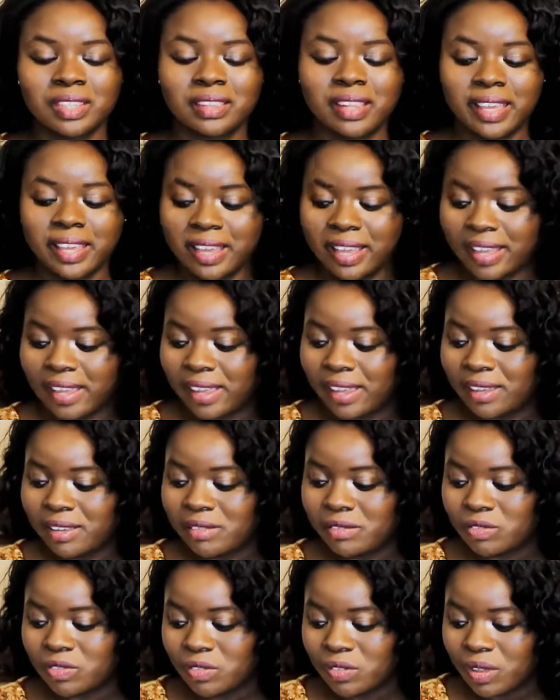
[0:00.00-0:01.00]
I
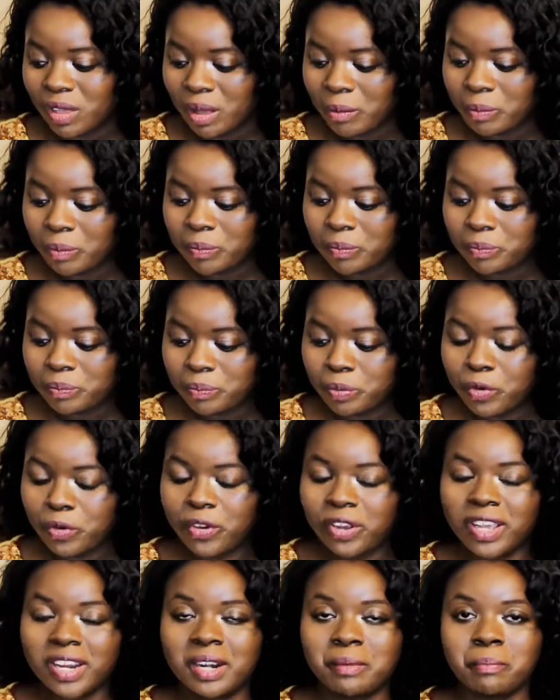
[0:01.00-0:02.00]

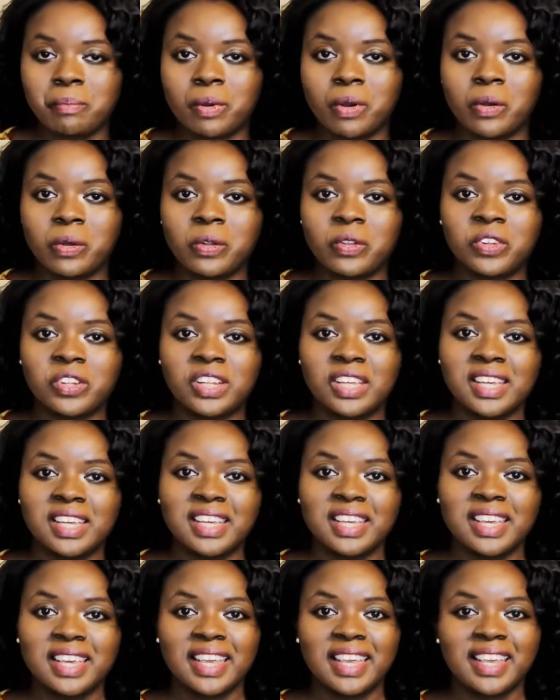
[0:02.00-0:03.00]
pour it in a bowl,
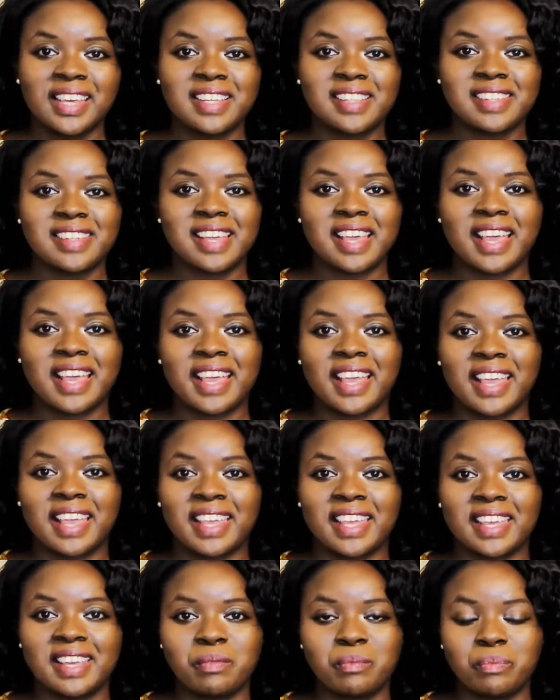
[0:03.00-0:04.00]
and
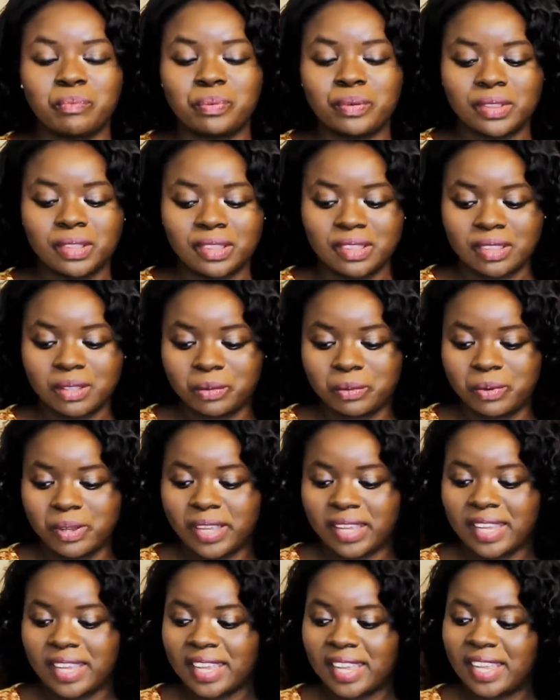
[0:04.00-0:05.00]
I put the
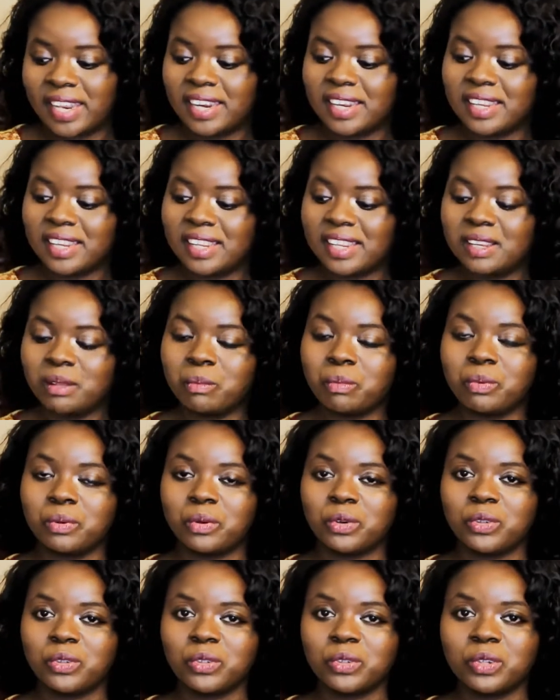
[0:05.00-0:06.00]
wig in the
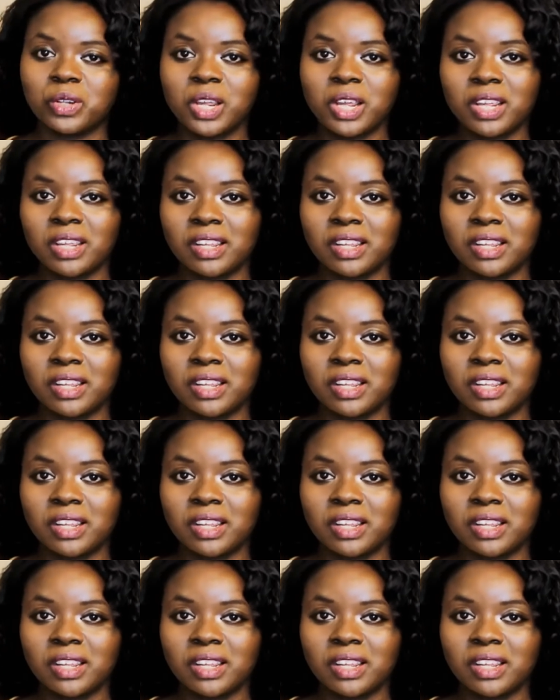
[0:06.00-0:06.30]
bowl